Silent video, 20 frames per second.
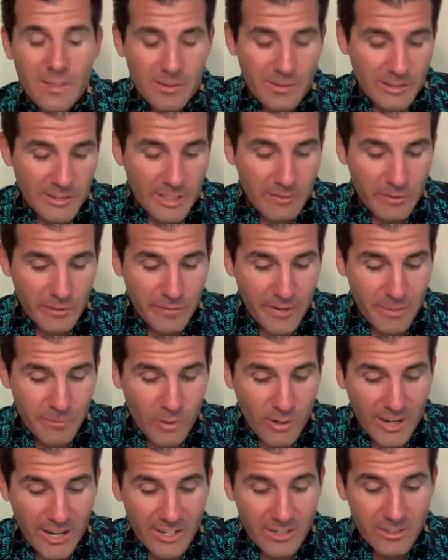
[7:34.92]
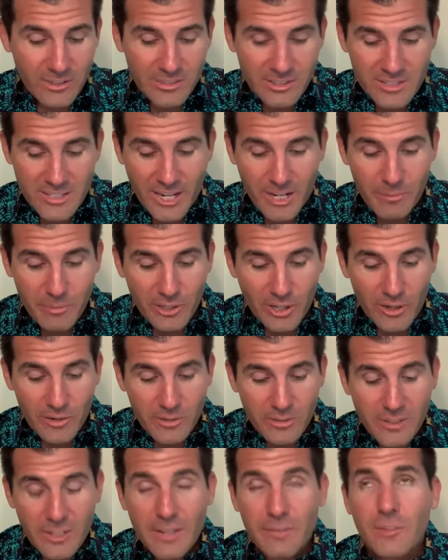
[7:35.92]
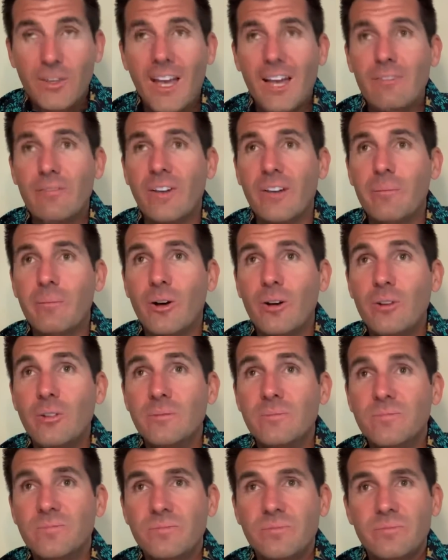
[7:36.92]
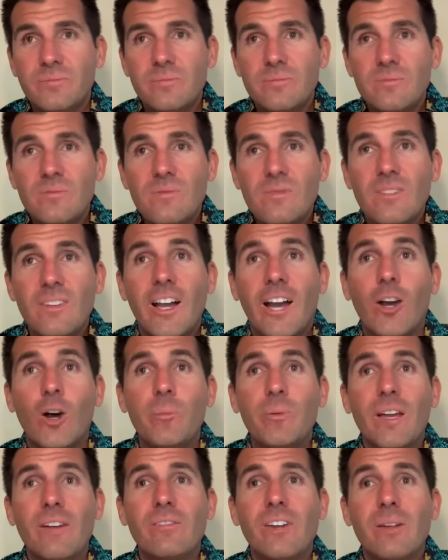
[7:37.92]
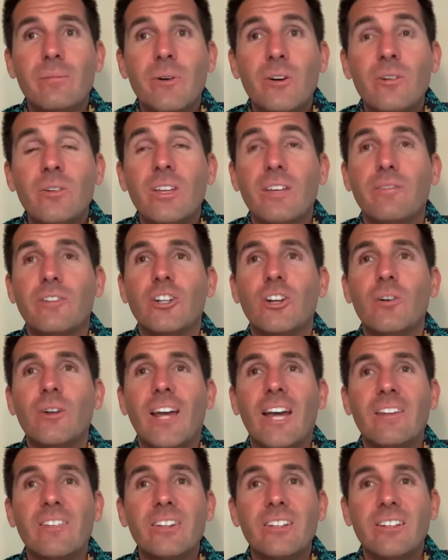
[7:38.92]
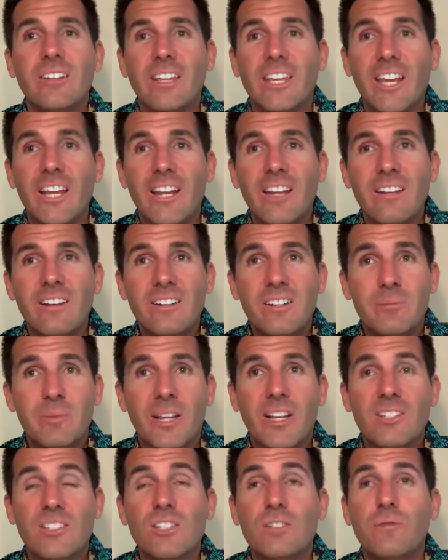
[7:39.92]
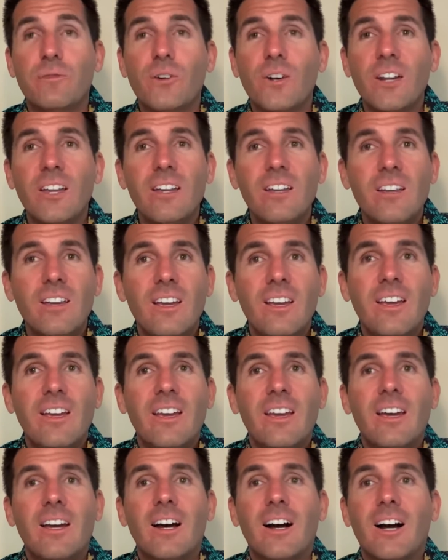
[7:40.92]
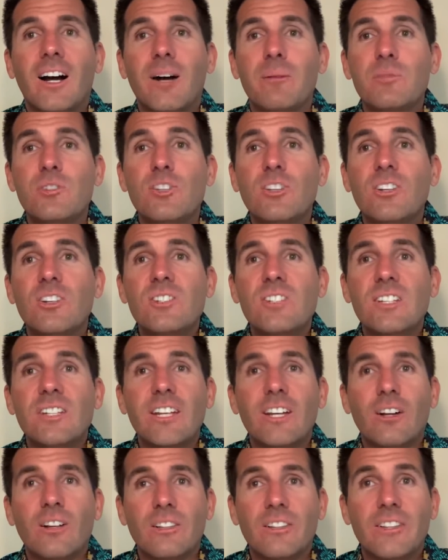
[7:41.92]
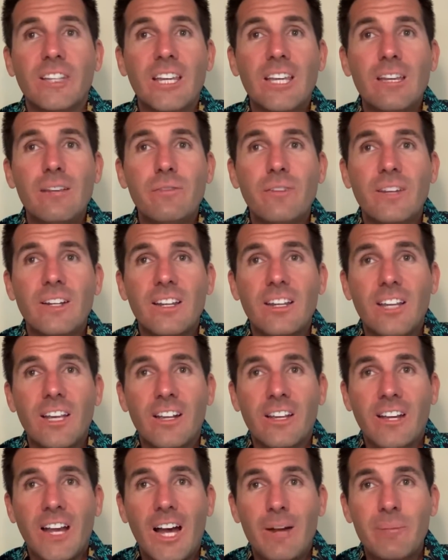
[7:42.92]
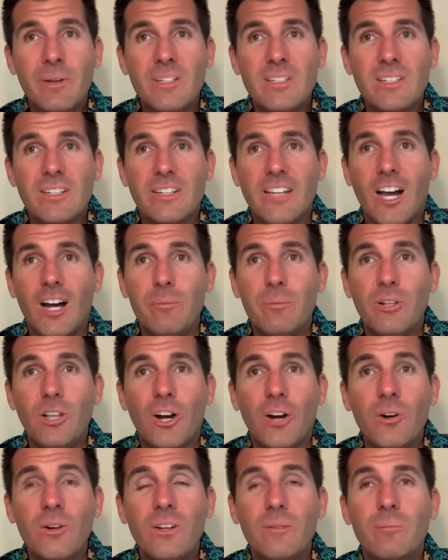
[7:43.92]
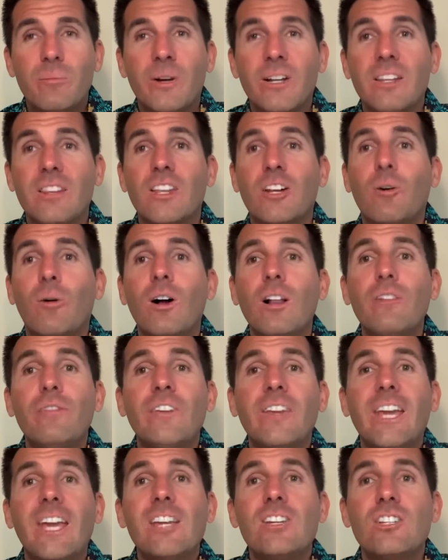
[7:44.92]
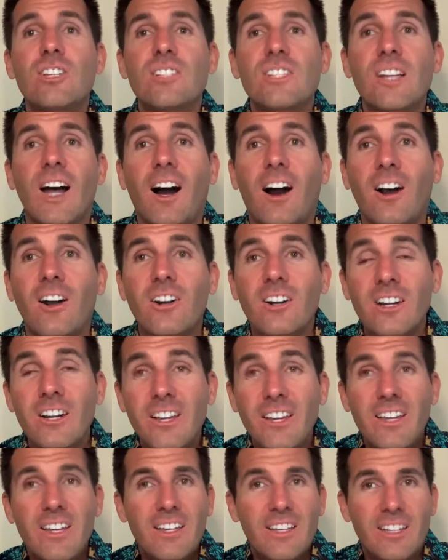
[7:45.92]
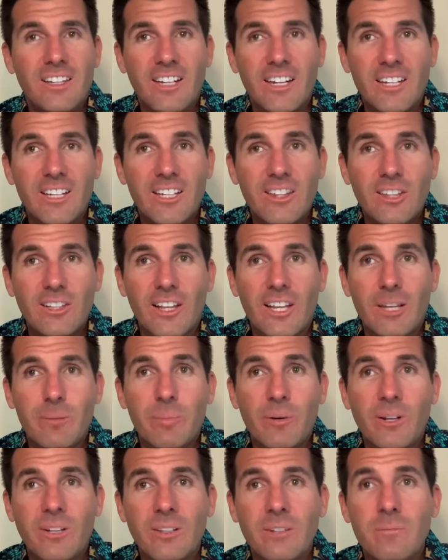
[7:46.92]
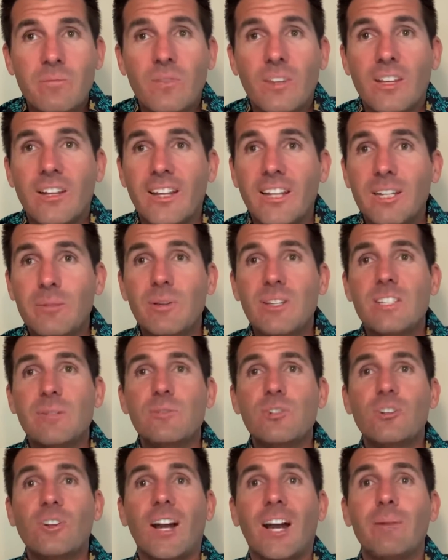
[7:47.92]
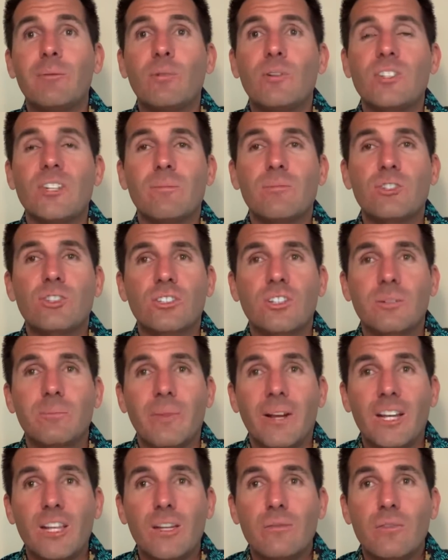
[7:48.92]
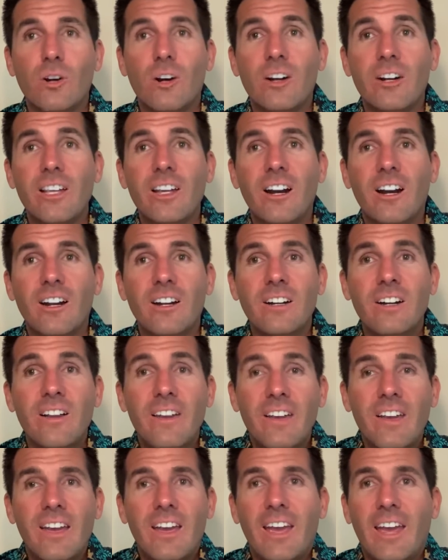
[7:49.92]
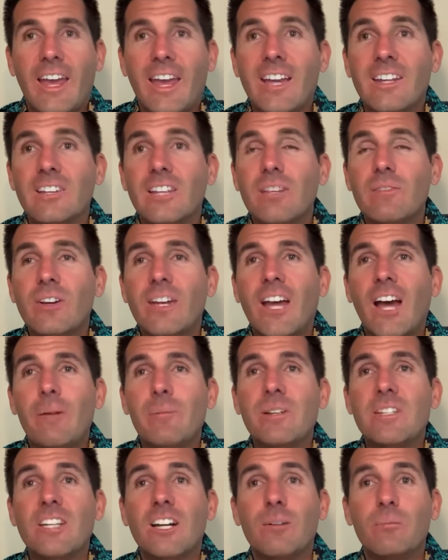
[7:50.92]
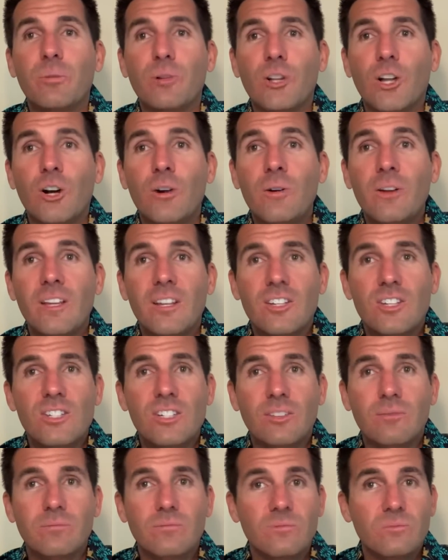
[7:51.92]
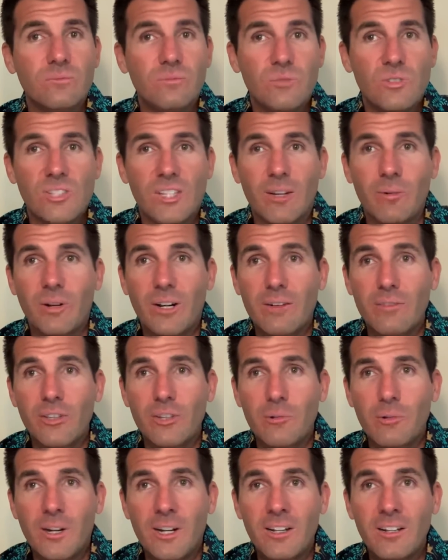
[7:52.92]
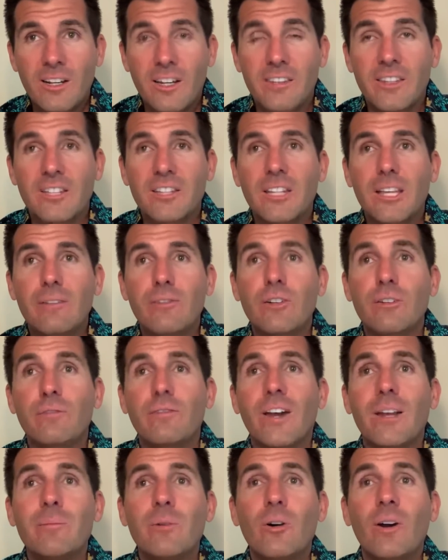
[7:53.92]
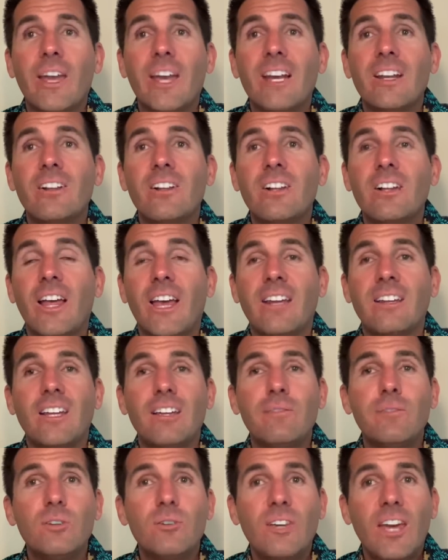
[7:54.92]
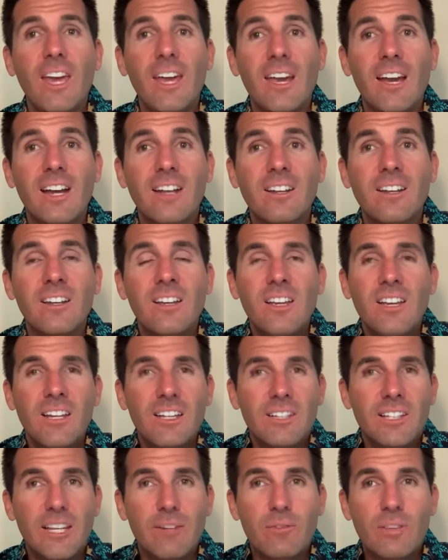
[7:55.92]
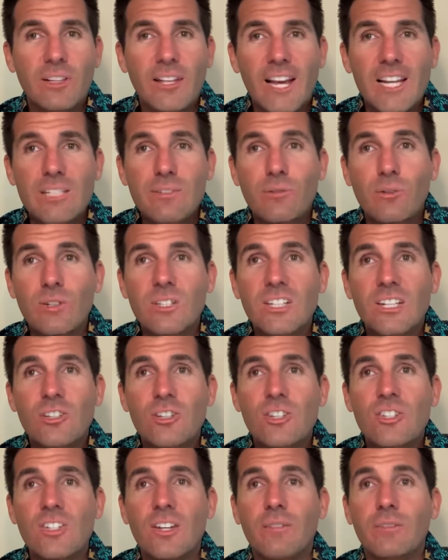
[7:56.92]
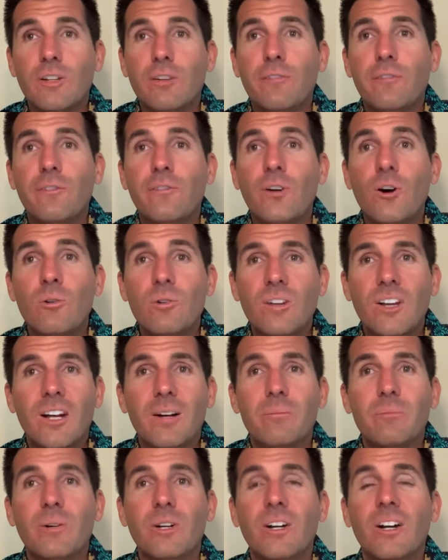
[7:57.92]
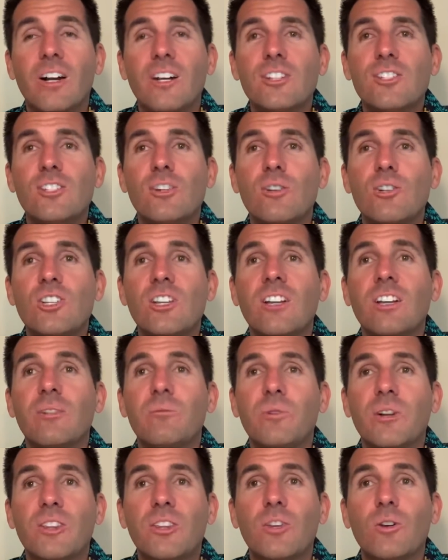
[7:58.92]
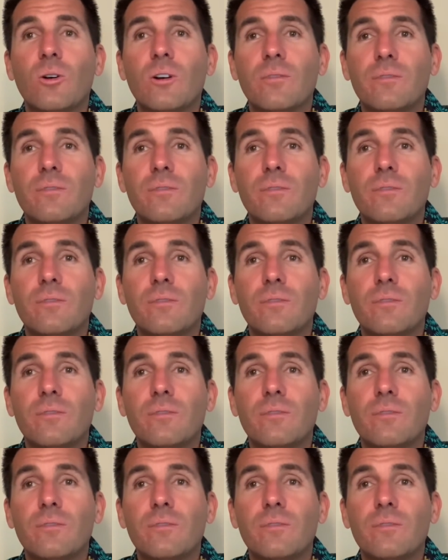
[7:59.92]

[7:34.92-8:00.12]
Leave your Venmo handle down below if you have Venmo. I hope you have Venmo. If you don't have it, get it because it's free. So here's the deal. Leave a comment down below, but the qualifications are you need to hit the like button, you need to be subscribed, which I'm sure many of you already are, and leave a comment down below and just say whatever you want, and then leave your Venmo handle, and if you can, leave the last 4 digits of your phone number associated with your